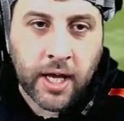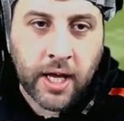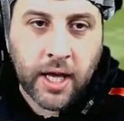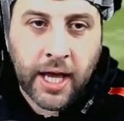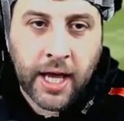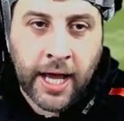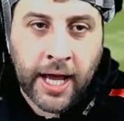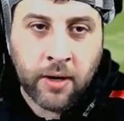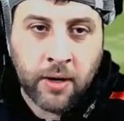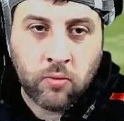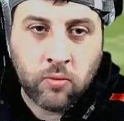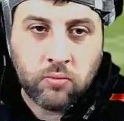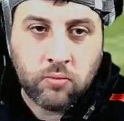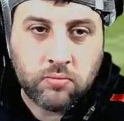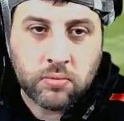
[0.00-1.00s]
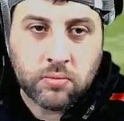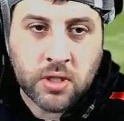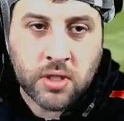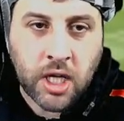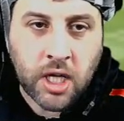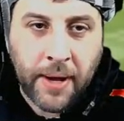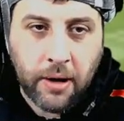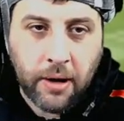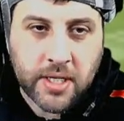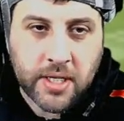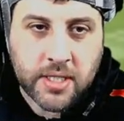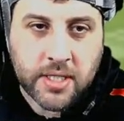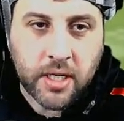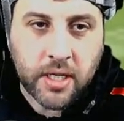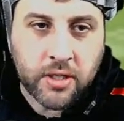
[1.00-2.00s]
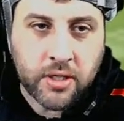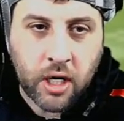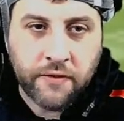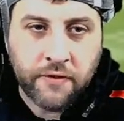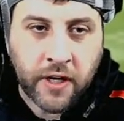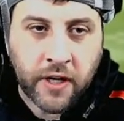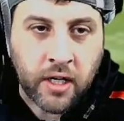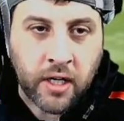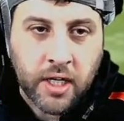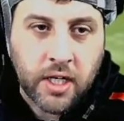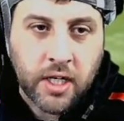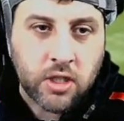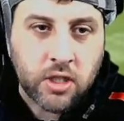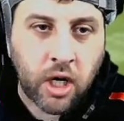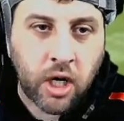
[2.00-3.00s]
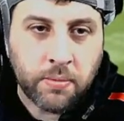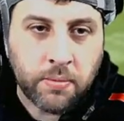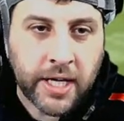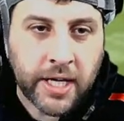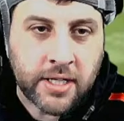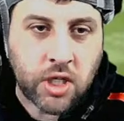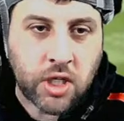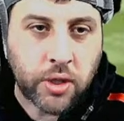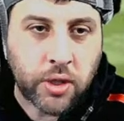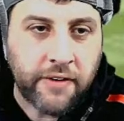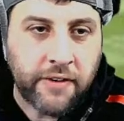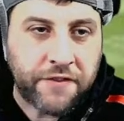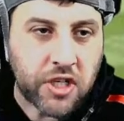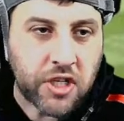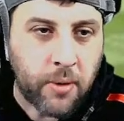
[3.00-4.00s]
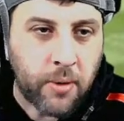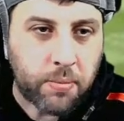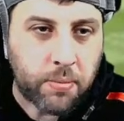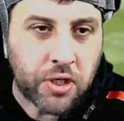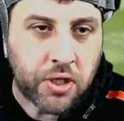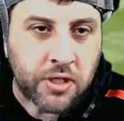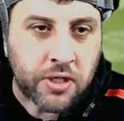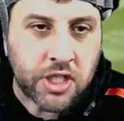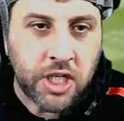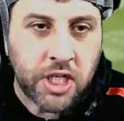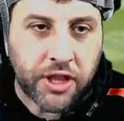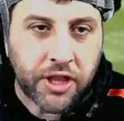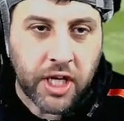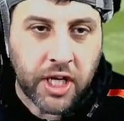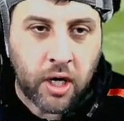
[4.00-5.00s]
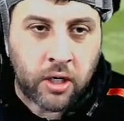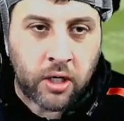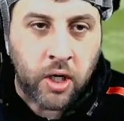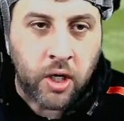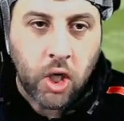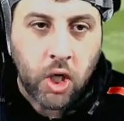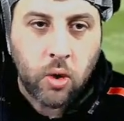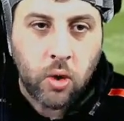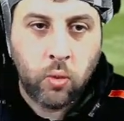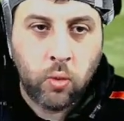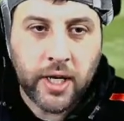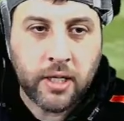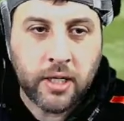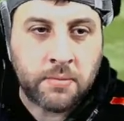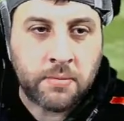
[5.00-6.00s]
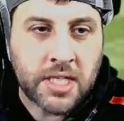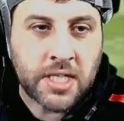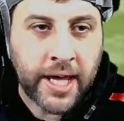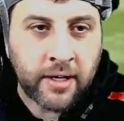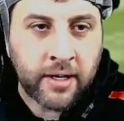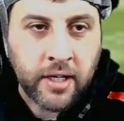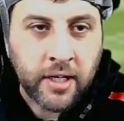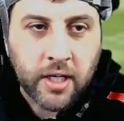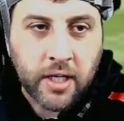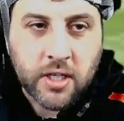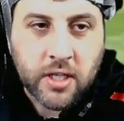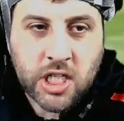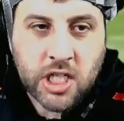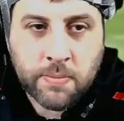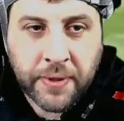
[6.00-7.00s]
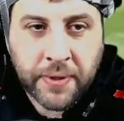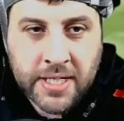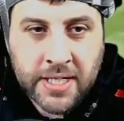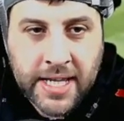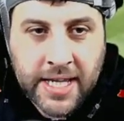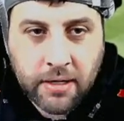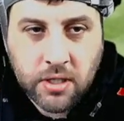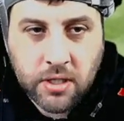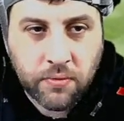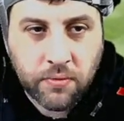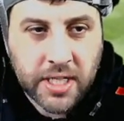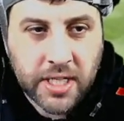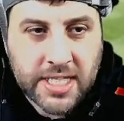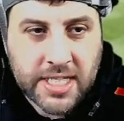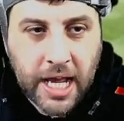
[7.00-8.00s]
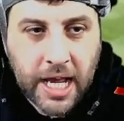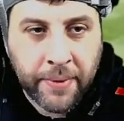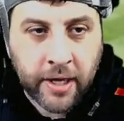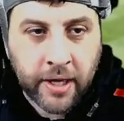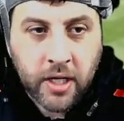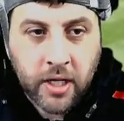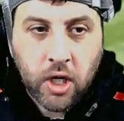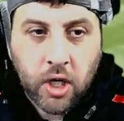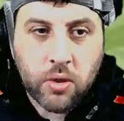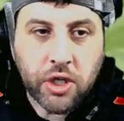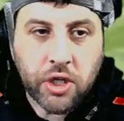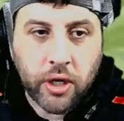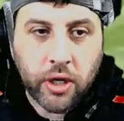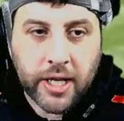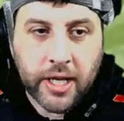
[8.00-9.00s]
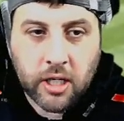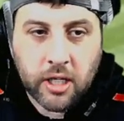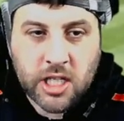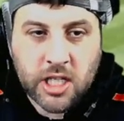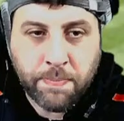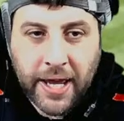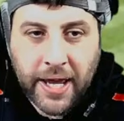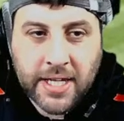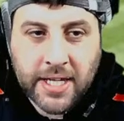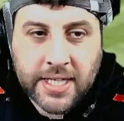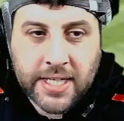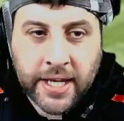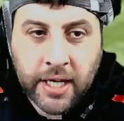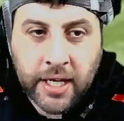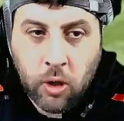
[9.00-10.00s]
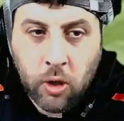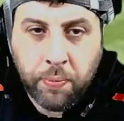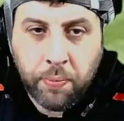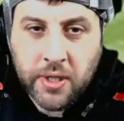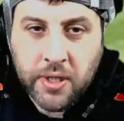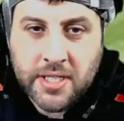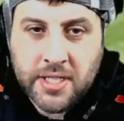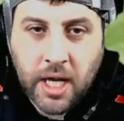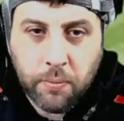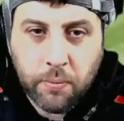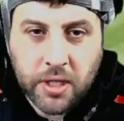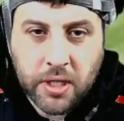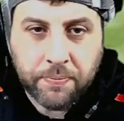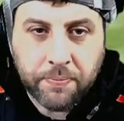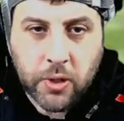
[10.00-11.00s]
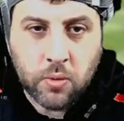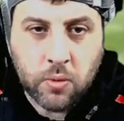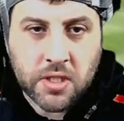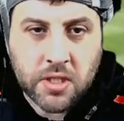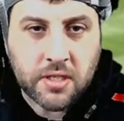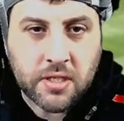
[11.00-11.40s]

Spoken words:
And somehow it's turned over. Tompkins looking for some options. Nothing on. Williams then spins out to Rees Zammit, who's got a little space, and he opens up with the boot.